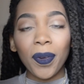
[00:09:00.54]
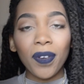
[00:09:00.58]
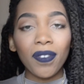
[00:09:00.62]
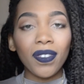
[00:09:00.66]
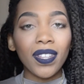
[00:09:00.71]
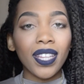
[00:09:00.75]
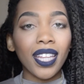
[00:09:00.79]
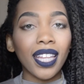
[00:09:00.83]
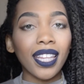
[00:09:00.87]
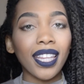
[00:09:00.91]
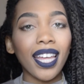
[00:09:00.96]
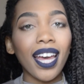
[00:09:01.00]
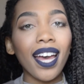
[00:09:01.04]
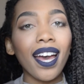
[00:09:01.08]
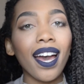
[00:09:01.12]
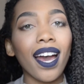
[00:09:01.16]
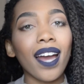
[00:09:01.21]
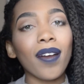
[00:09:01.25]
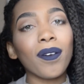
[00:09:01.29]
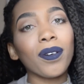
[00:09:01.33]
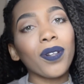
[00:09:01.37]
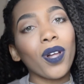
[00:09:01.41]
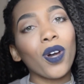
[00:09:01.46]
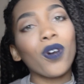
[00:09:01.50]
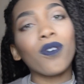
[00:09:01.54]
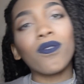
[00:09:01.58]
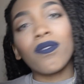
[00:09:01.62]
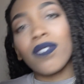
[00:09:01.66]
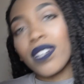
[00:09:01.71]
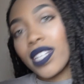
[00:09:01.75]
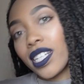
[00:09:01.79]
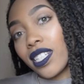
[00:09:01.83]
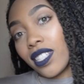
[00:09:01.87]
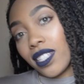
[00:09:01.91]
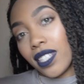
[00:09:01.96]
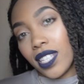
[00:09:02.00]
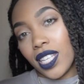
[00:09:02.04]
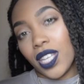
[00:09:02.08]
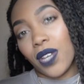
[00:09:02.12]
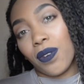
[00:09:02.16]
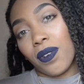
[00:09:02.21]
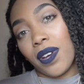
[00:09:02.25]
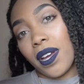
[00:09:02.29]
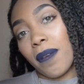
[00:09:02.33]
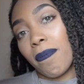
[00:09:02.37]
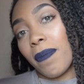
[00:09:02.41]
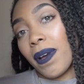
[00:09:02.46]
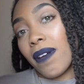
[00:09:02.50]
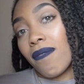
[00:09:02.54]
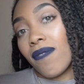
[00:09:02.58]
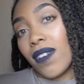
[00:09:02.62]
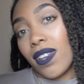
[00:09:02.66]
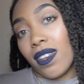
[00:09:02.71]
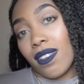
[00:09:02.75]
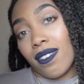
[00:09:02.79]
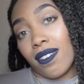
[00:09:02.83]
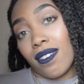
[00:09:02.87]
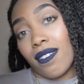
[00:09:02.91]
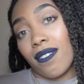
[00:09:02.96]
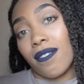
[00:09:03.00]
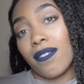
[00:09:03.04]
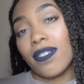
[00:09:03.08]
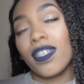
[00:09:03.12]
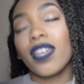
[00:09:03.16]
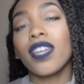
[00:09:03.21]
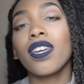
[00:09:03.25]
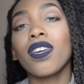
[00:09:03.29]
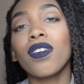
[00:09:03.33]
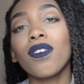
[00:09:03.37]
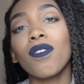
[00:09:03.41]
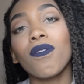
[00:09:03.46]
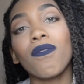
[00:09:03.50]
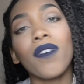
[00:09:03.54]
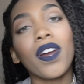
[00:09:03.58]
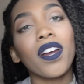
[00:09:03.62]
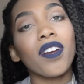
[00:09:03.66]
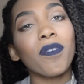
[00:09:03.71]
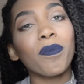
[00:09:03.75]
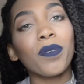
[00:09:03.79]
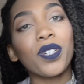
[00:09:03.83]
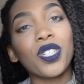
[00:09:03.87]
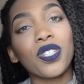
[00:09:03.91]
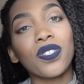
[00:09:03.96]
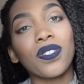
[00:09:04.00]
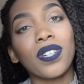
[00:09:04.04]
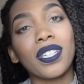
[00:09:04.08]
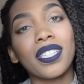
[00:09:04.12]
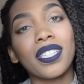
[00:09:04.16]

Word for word: but other than that I will hopefully see you in my video thank you very much for